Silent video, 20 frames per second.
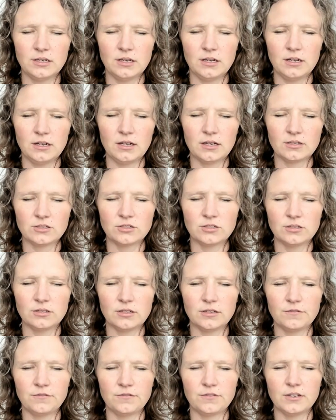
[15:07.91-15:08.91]
It
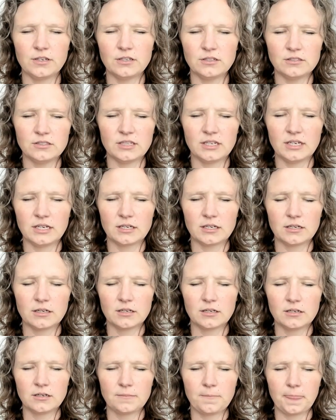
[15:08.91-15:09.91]
actually feels like
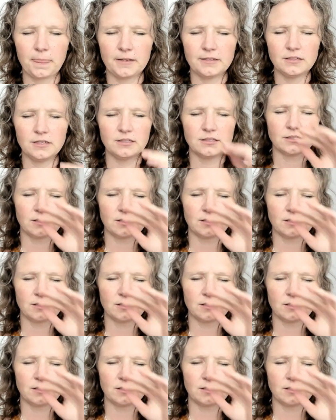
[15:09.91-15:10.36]
it's